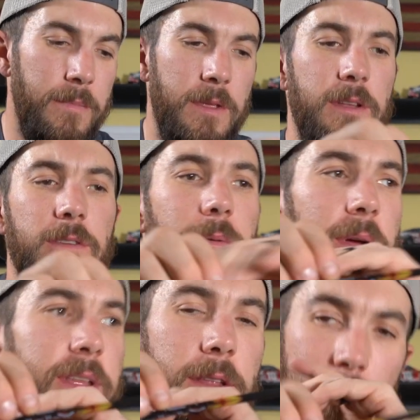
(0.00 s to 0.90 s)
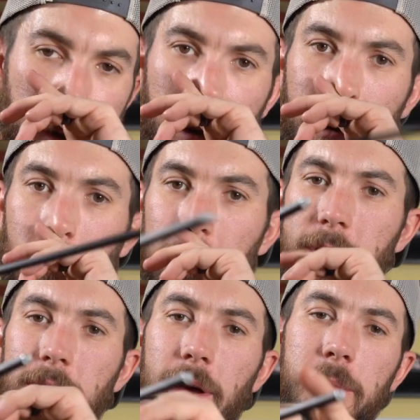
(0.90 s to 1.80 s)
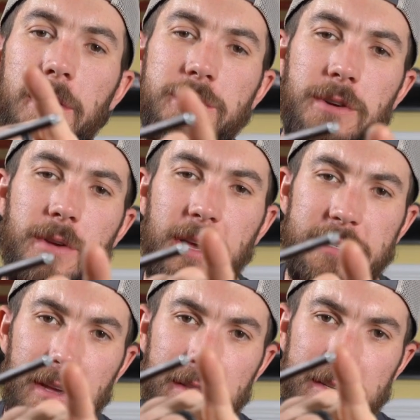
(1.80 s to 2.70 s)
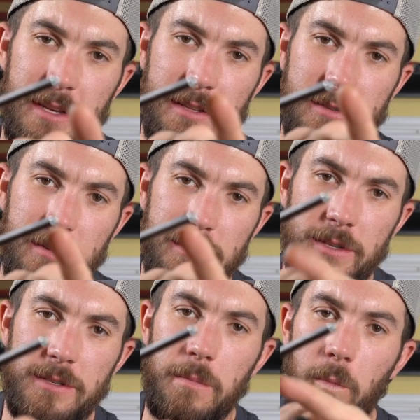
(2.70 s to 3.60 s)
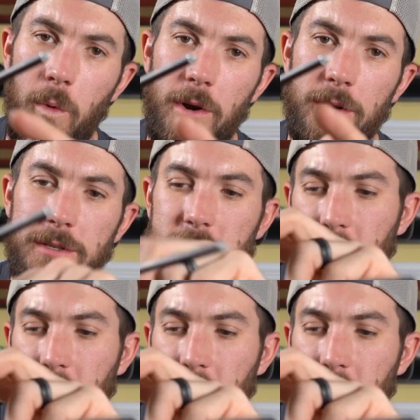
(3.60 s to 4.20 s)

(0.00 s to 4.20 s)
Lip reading: It is ready to go. I'm going to show you guys how this insert system works.